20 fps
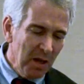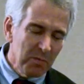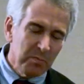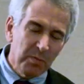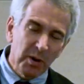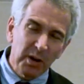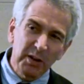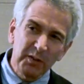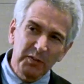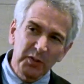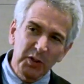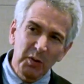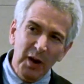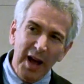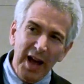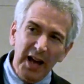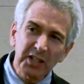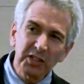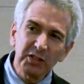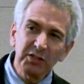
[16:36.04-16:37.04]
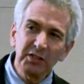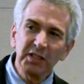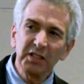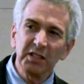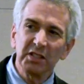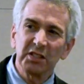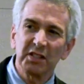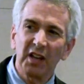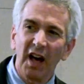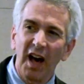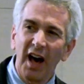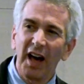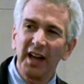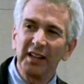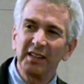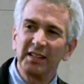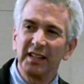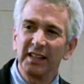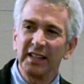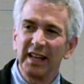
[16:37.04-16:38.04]
But if you actually
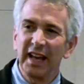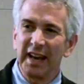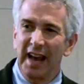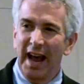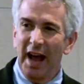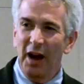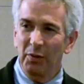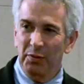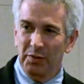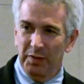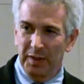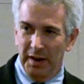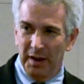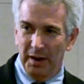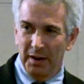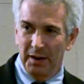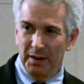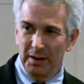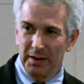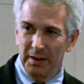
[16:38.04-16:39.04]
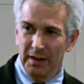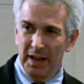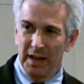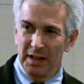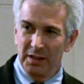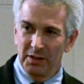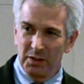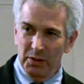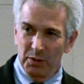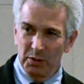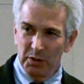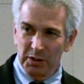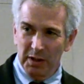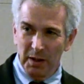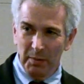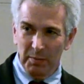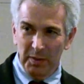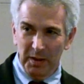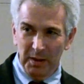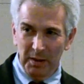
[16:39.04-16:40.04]
decide to get out there and do
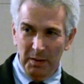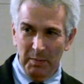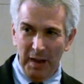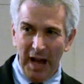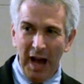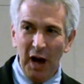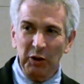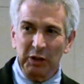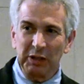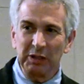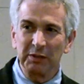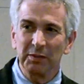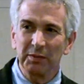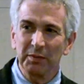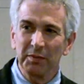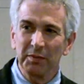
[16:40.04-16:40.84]
something about it,